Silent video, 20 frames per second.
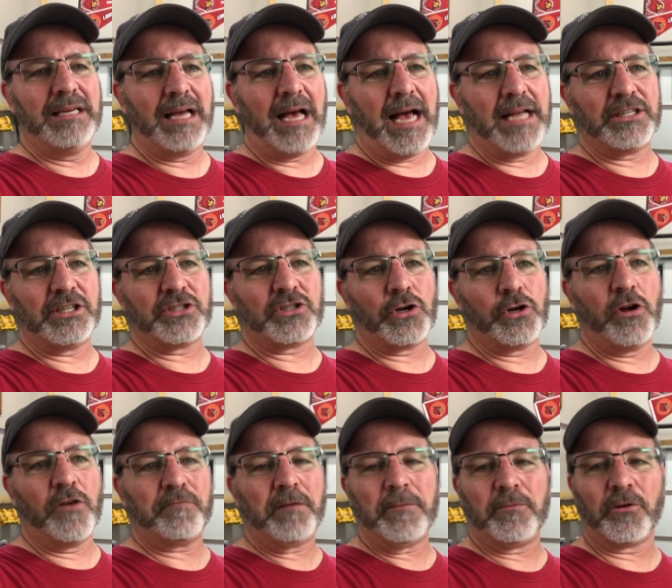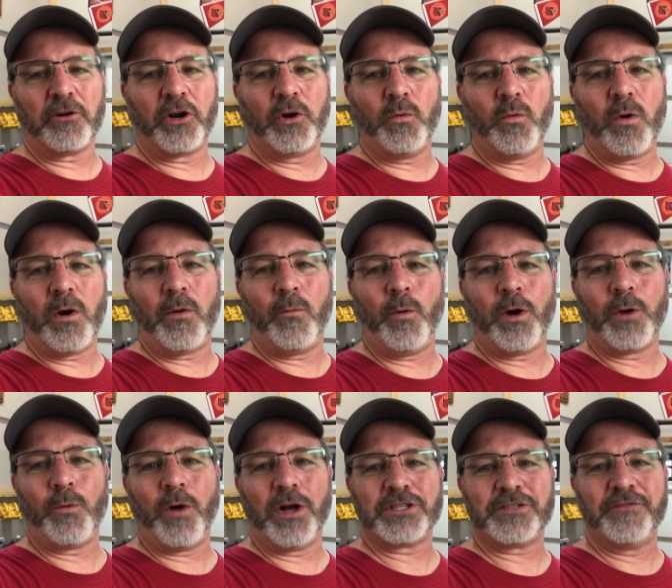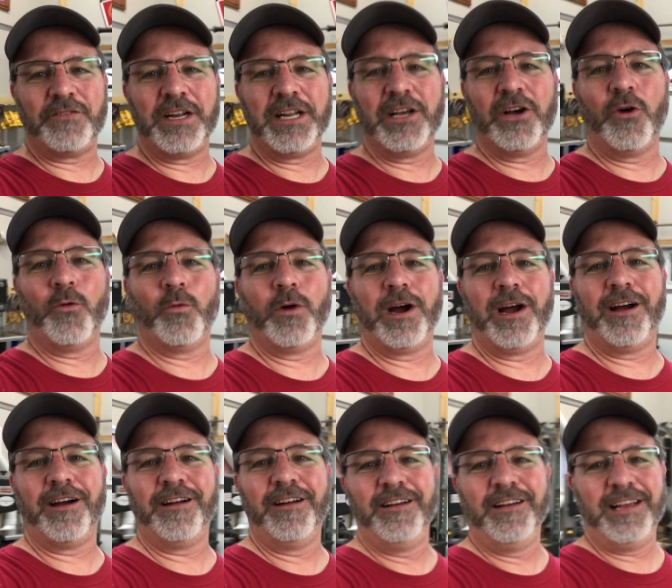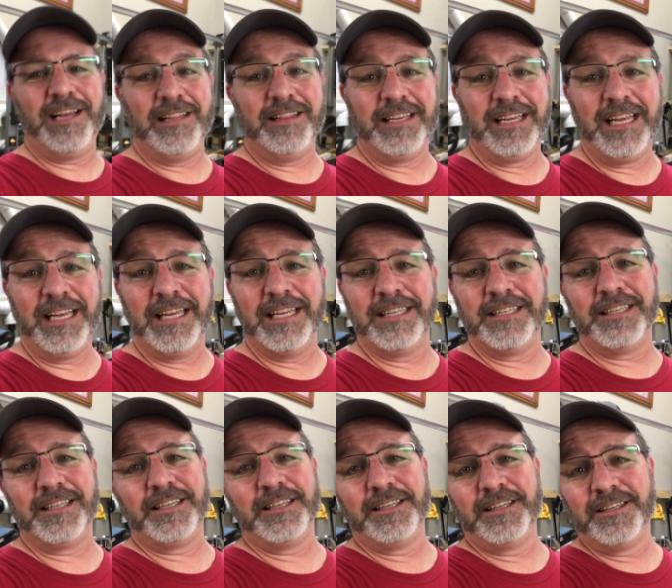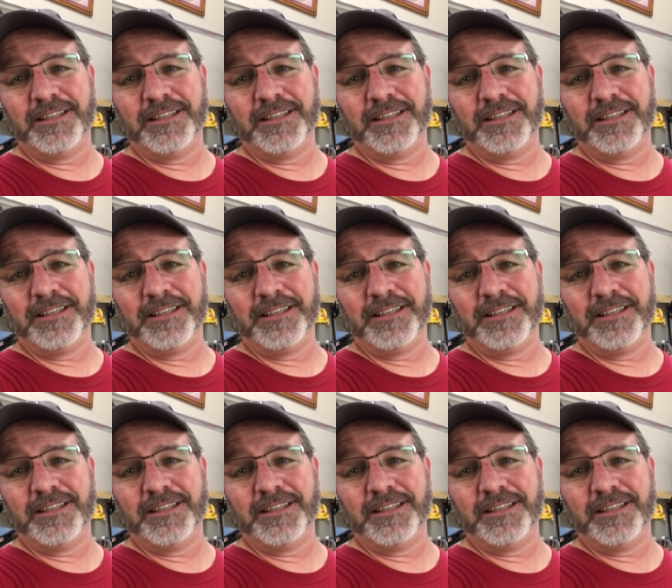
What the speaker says: I just don't know if people are going to want to watch a video where in the end